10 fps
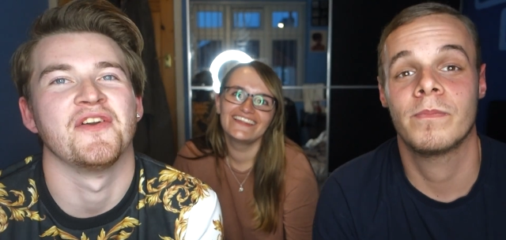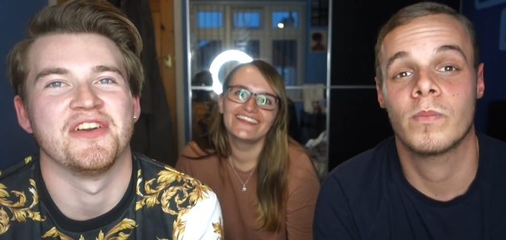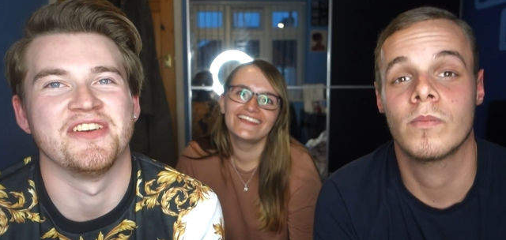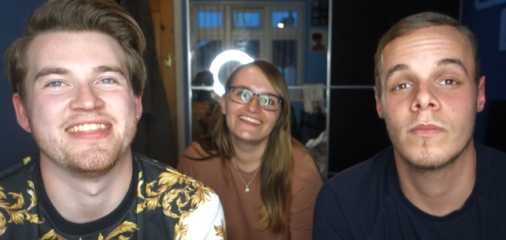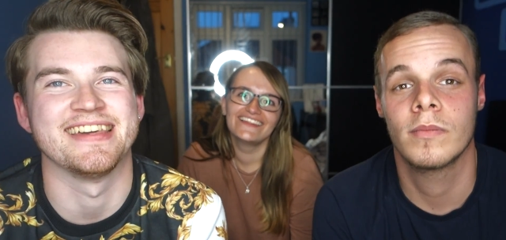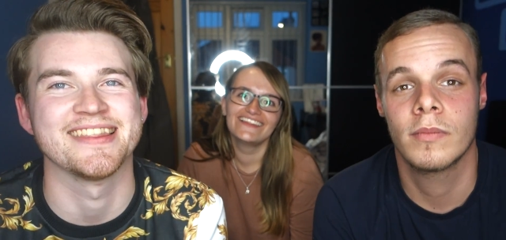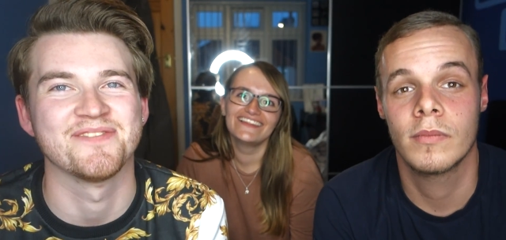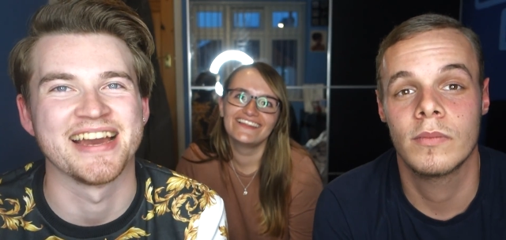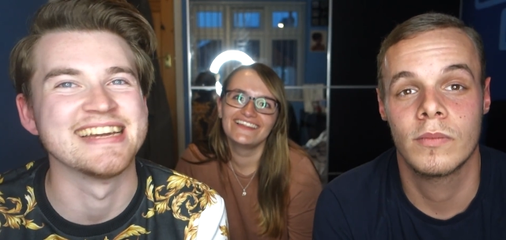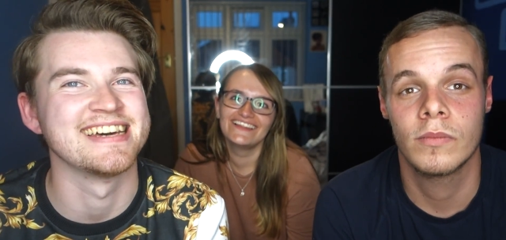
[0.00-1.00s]
Speaker 1: who you think
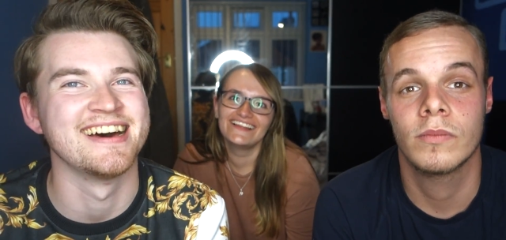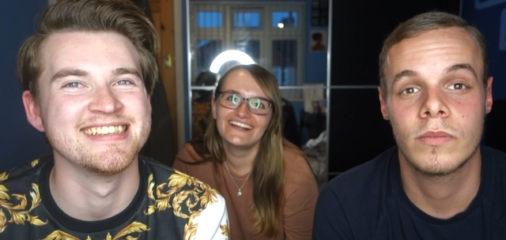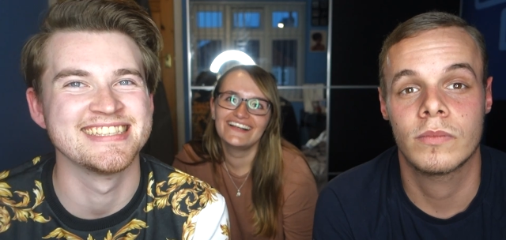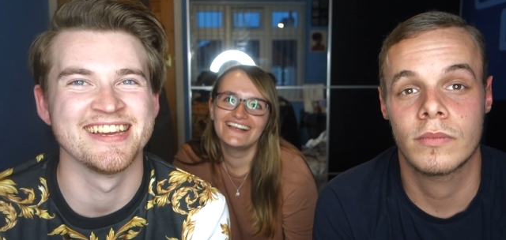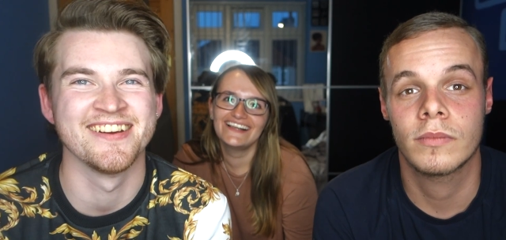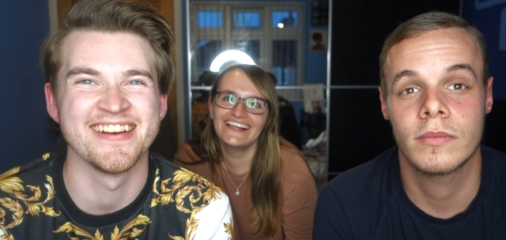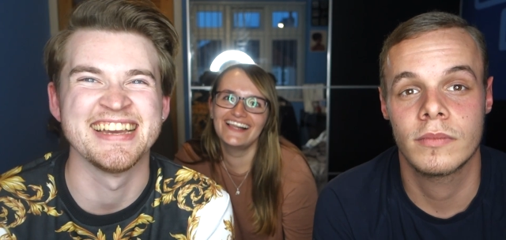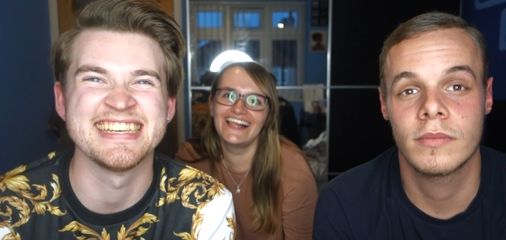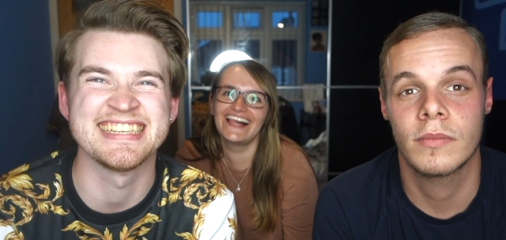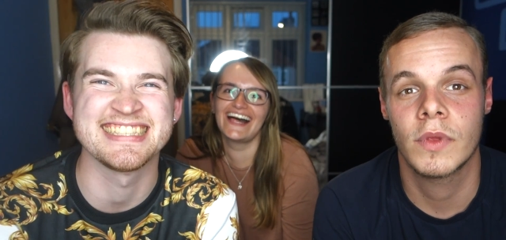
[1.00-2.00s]
the better dancer
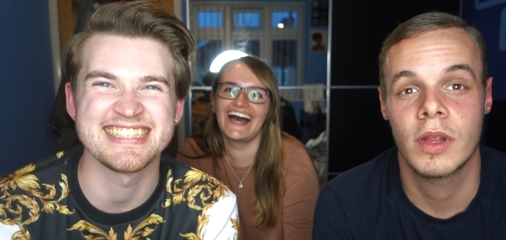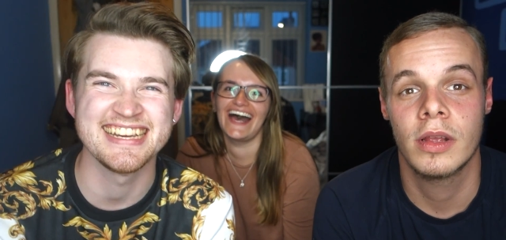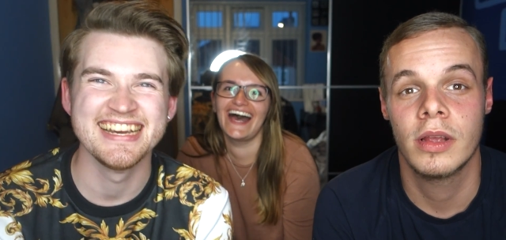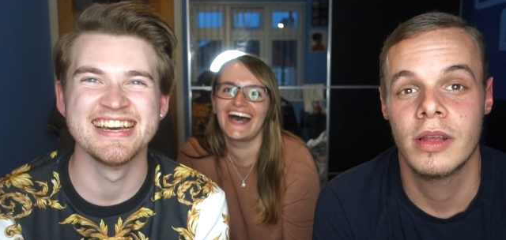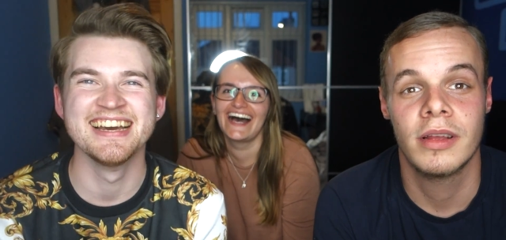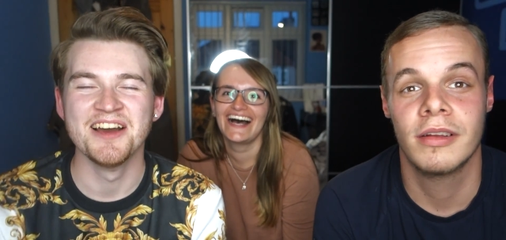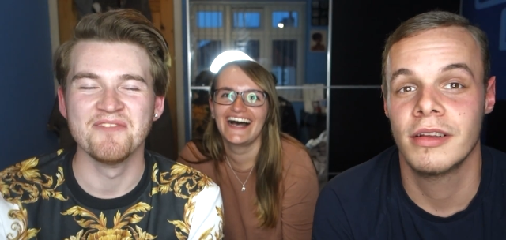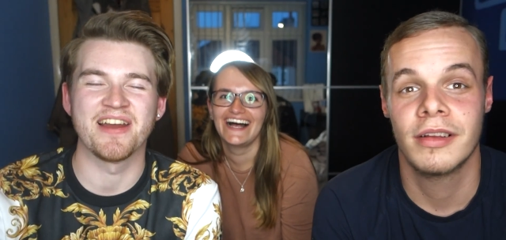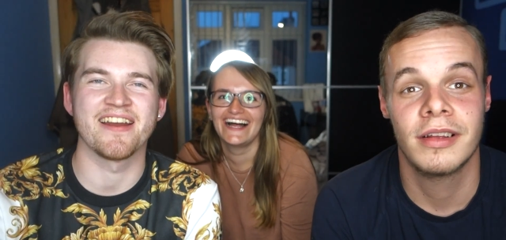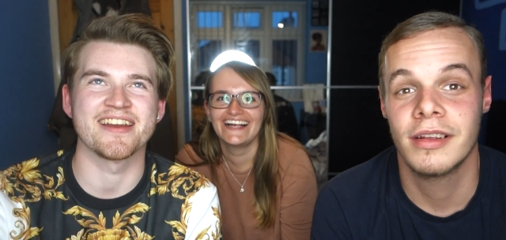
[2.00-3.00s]
is.
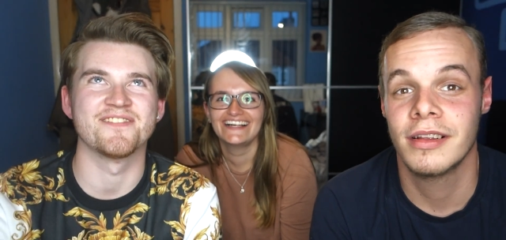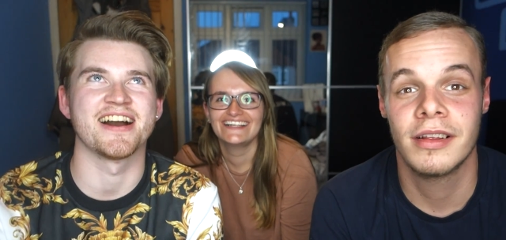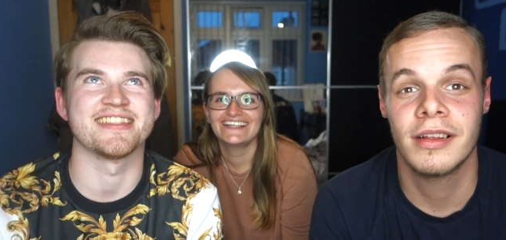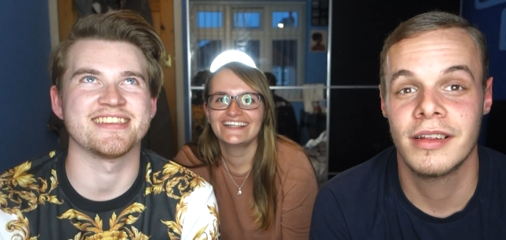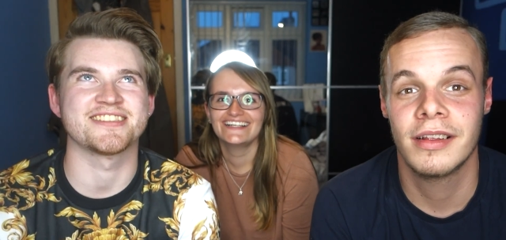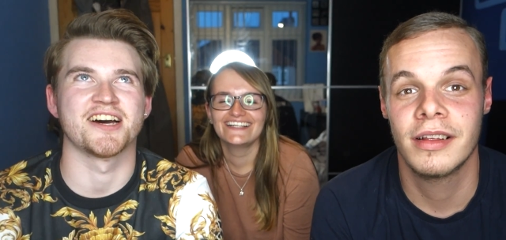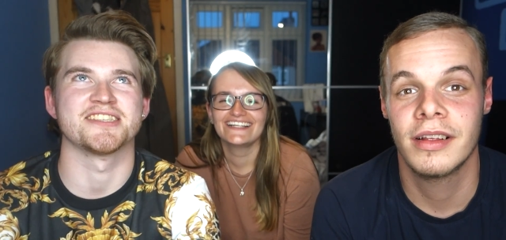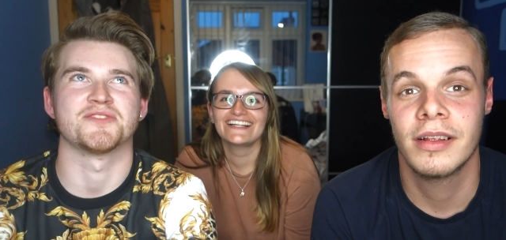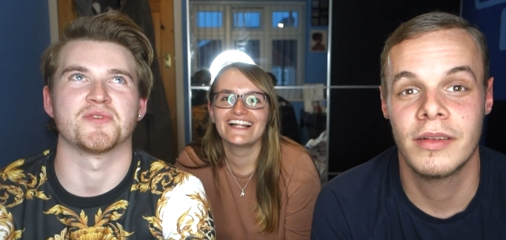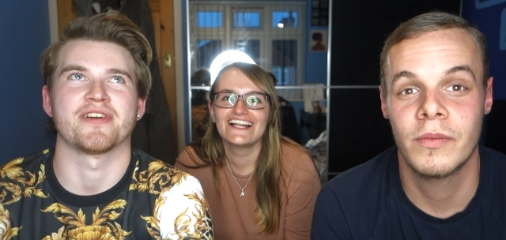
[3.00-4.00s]
Bearing in mind these
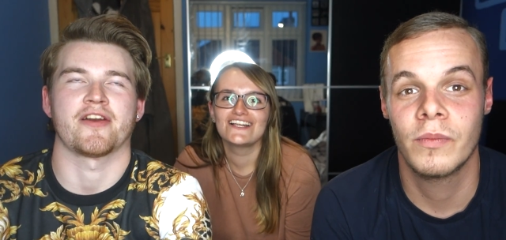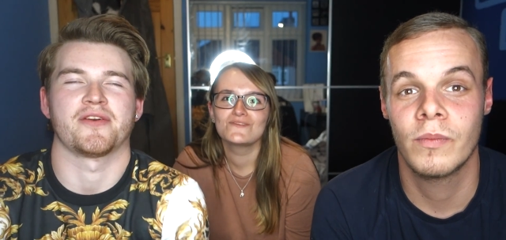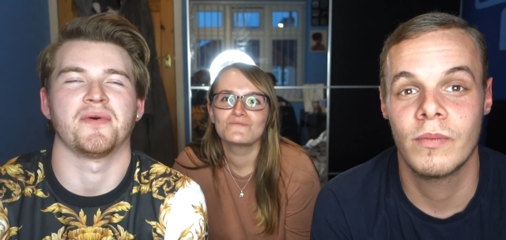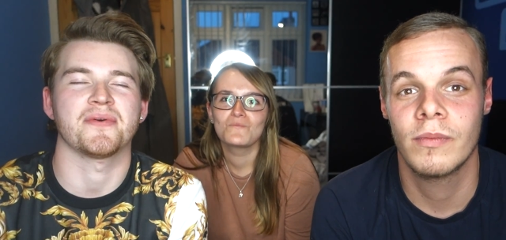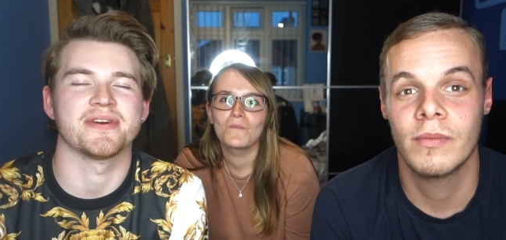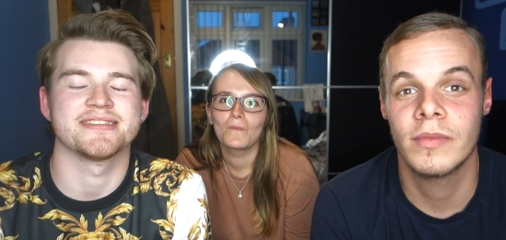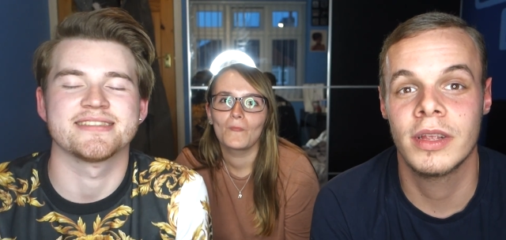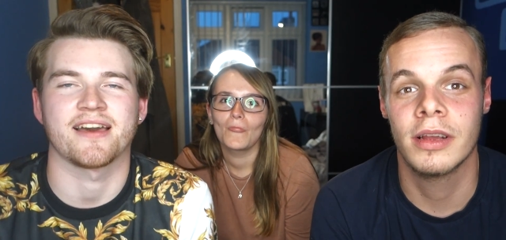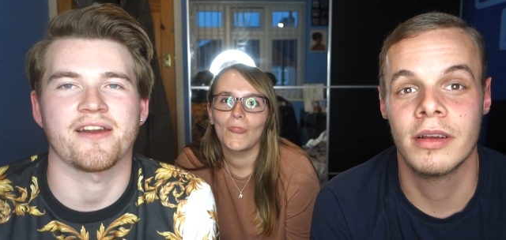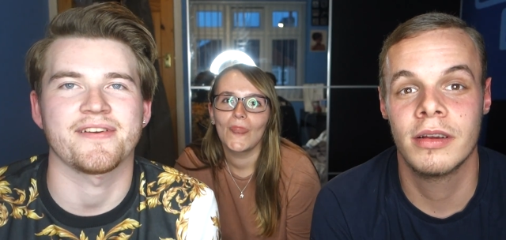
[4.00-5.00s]
dances were very awkward.
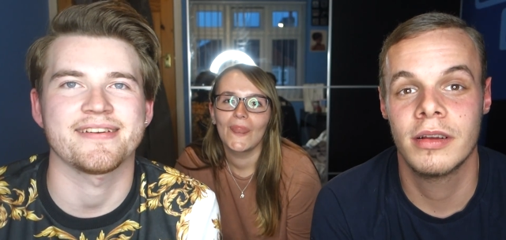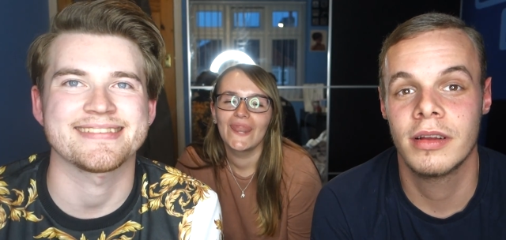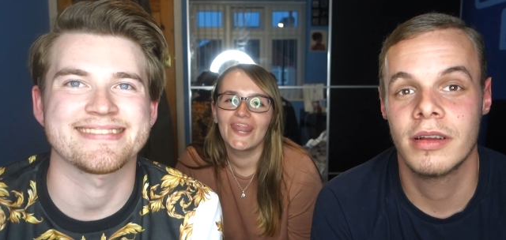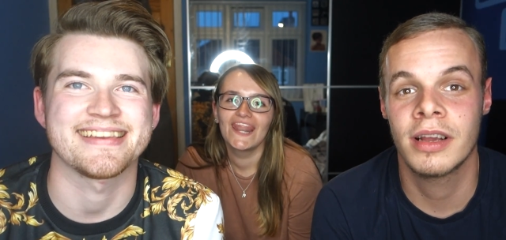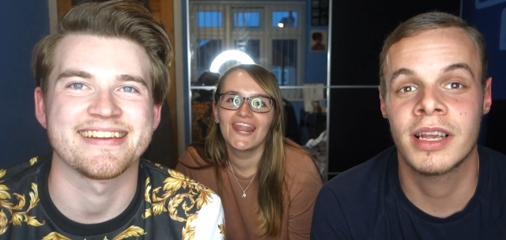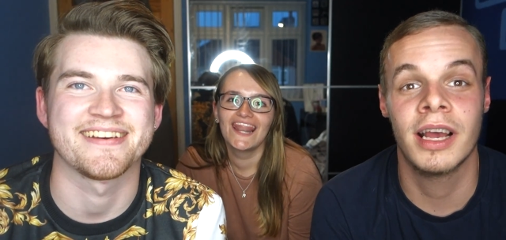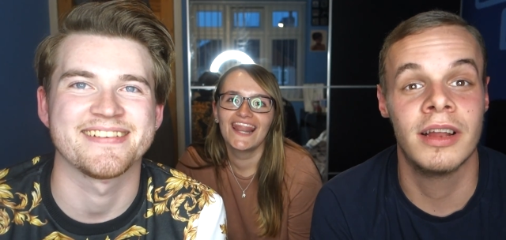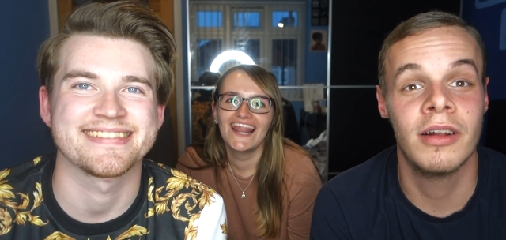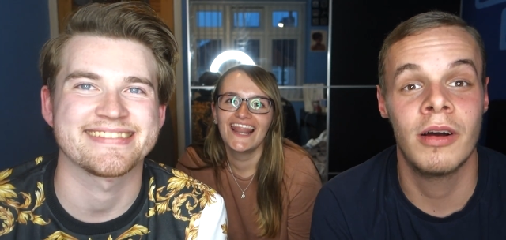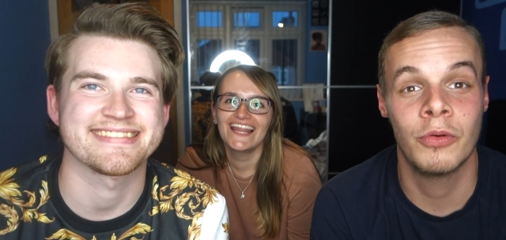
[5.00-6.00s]
Yeah. So.
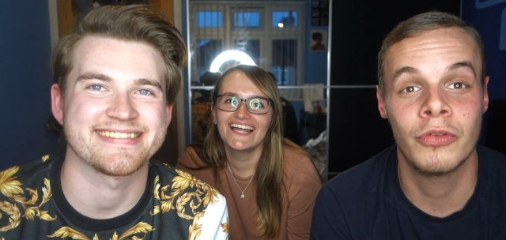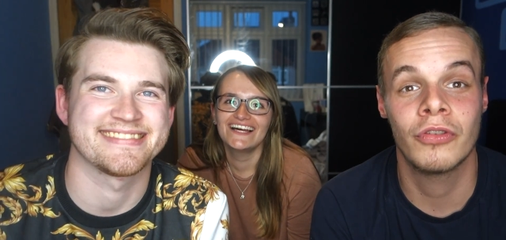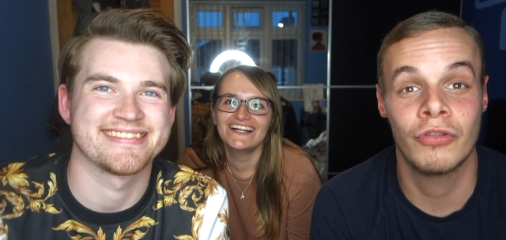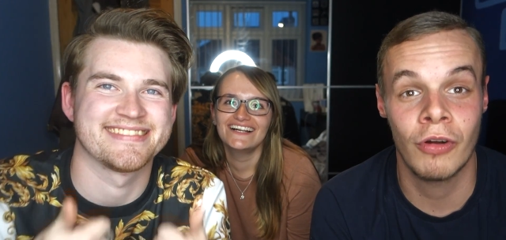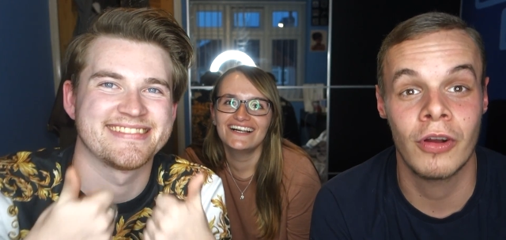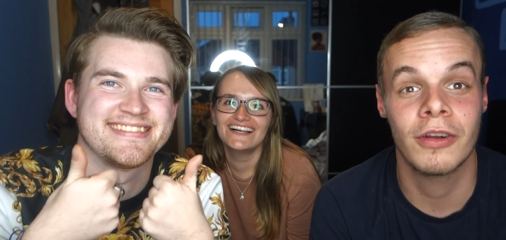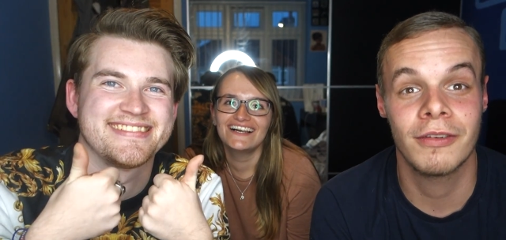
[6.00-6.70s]
Again,
Speaker 2: yeah. I was drunk.